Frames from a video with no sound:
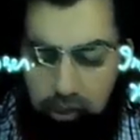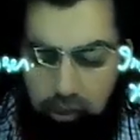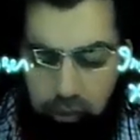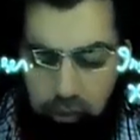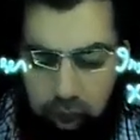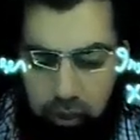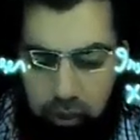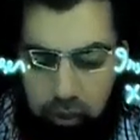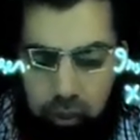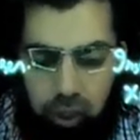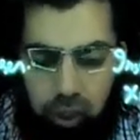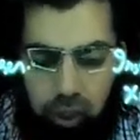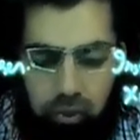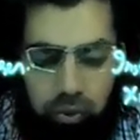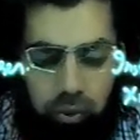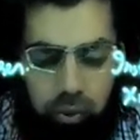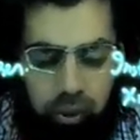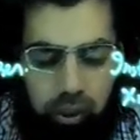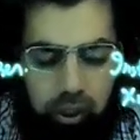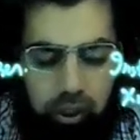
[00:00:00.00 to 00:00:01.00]
Once we
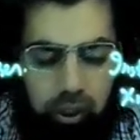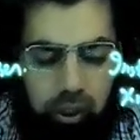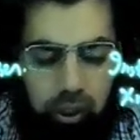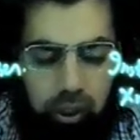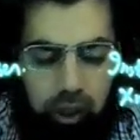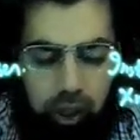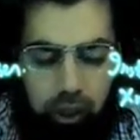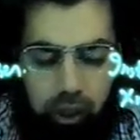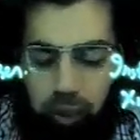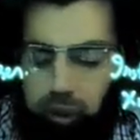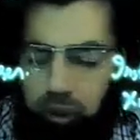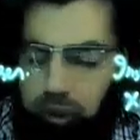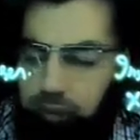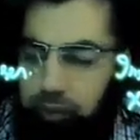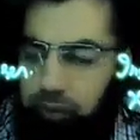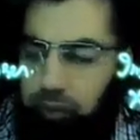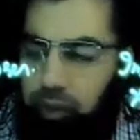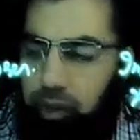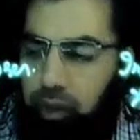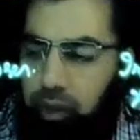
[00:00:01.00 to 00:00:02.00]
isolate the ground,
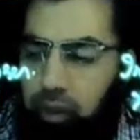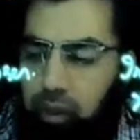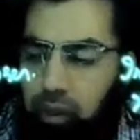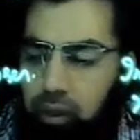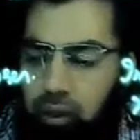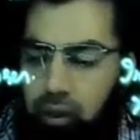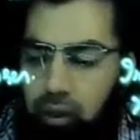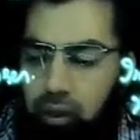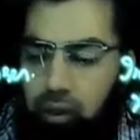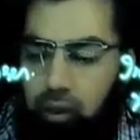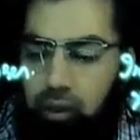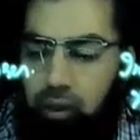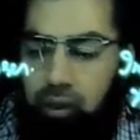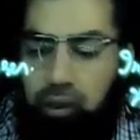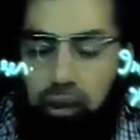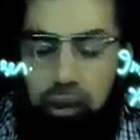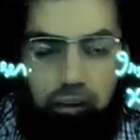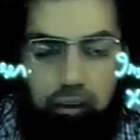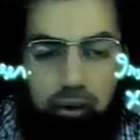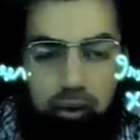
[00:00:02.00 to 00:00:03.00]

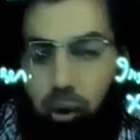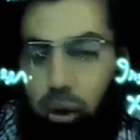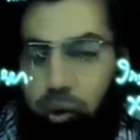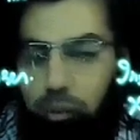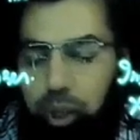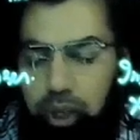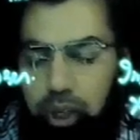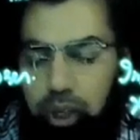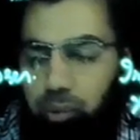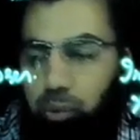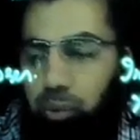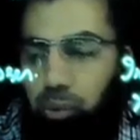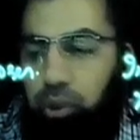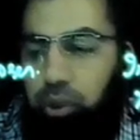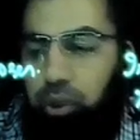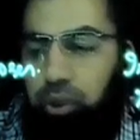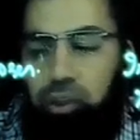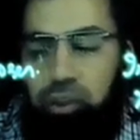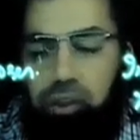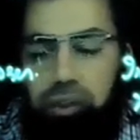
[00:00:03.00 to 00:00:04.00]
there will not be any
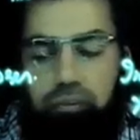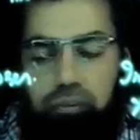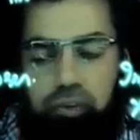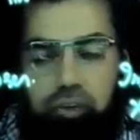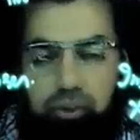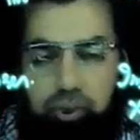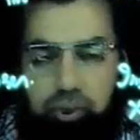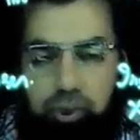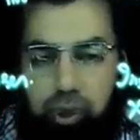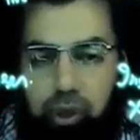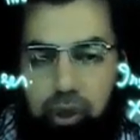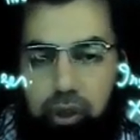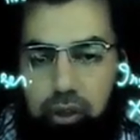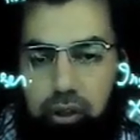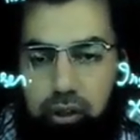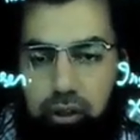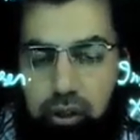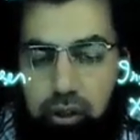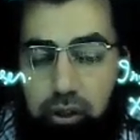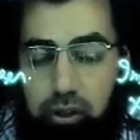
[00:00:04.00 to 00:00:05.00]
potential difference. So
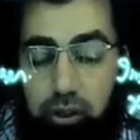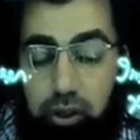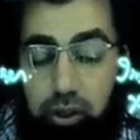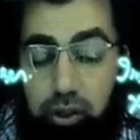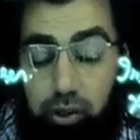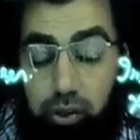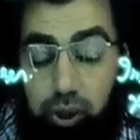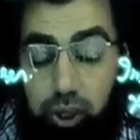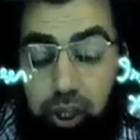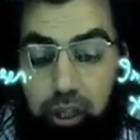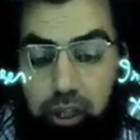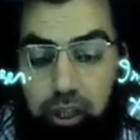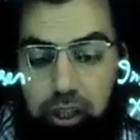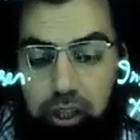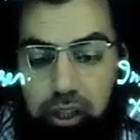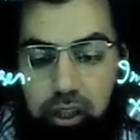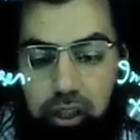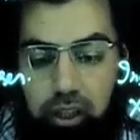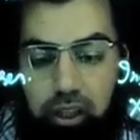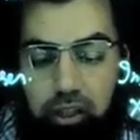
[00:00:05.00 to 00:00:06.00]
since there is no
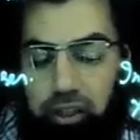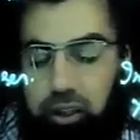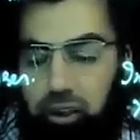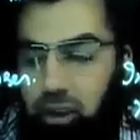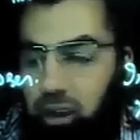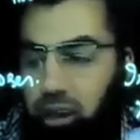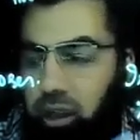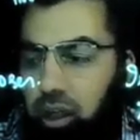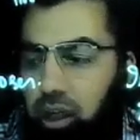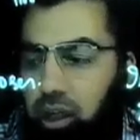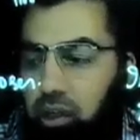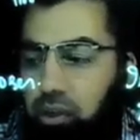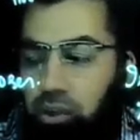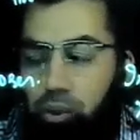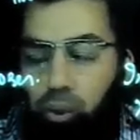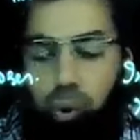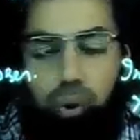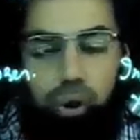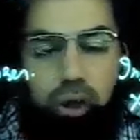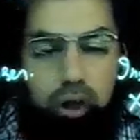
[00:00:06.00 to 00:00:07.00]
electrical connection,
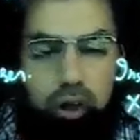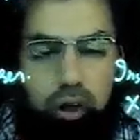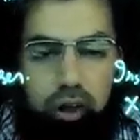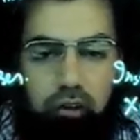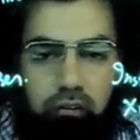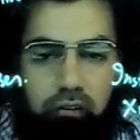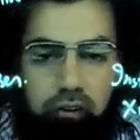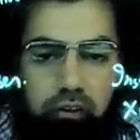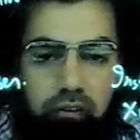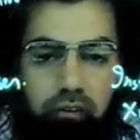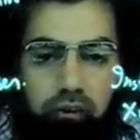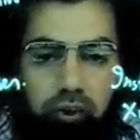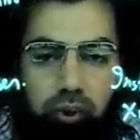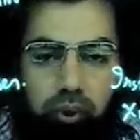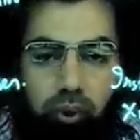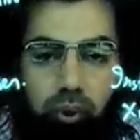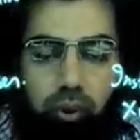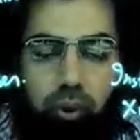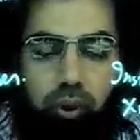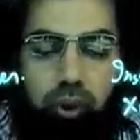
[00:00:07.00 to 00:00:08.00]
no current will
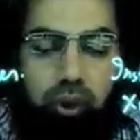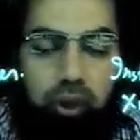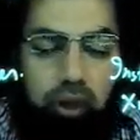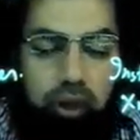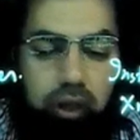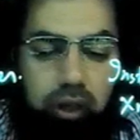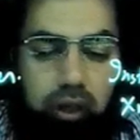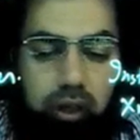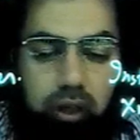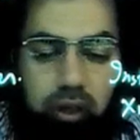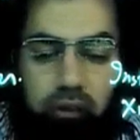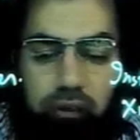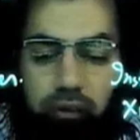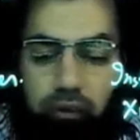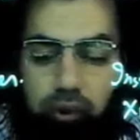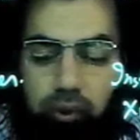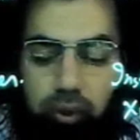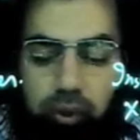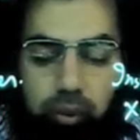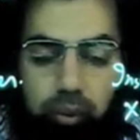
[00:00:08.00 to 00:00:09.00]
flow
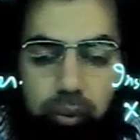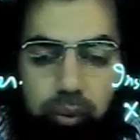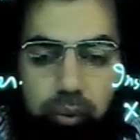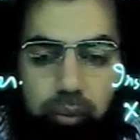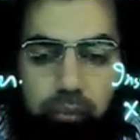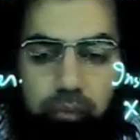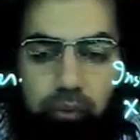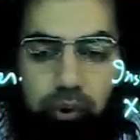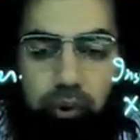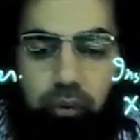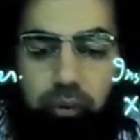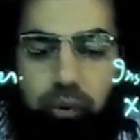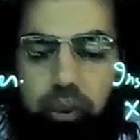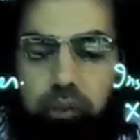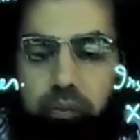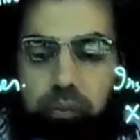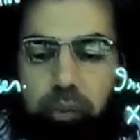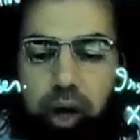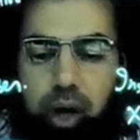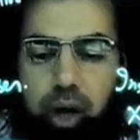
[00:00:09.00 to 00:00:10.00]
from
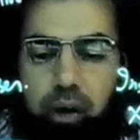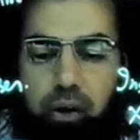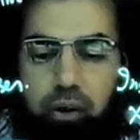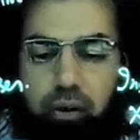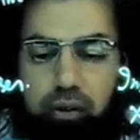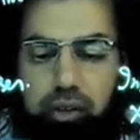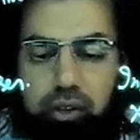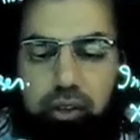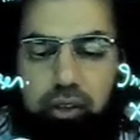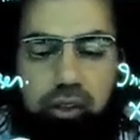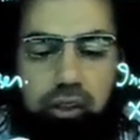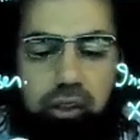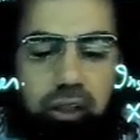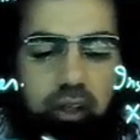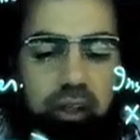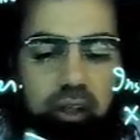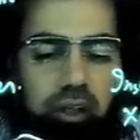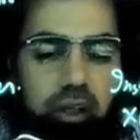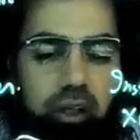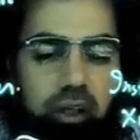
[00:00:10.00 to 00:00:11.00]
this part of the
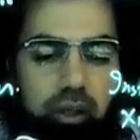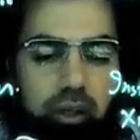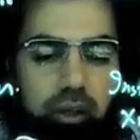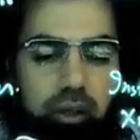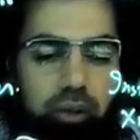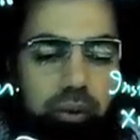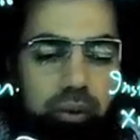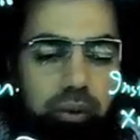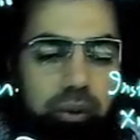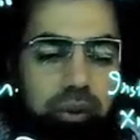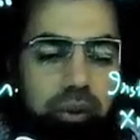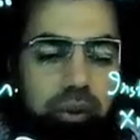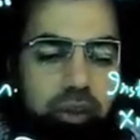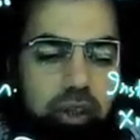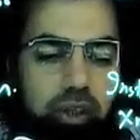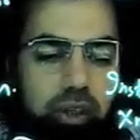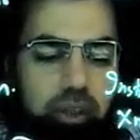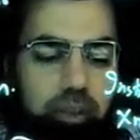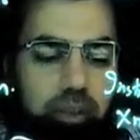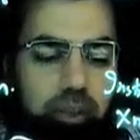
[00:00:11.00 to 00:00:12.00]
circuit to
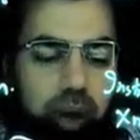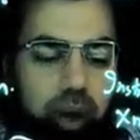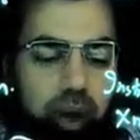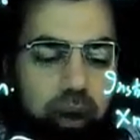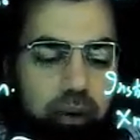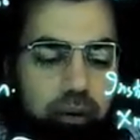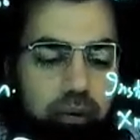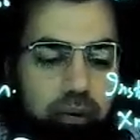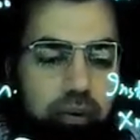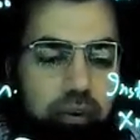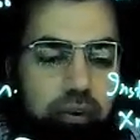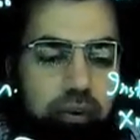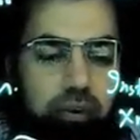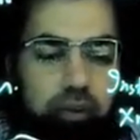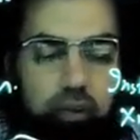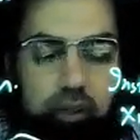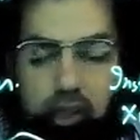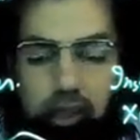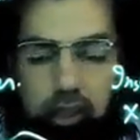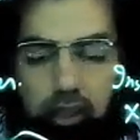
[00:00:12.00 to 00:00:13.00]
this part of the
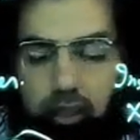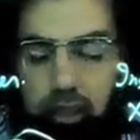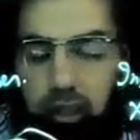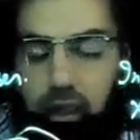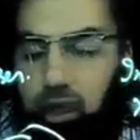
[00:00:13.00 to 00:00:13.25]
circuit.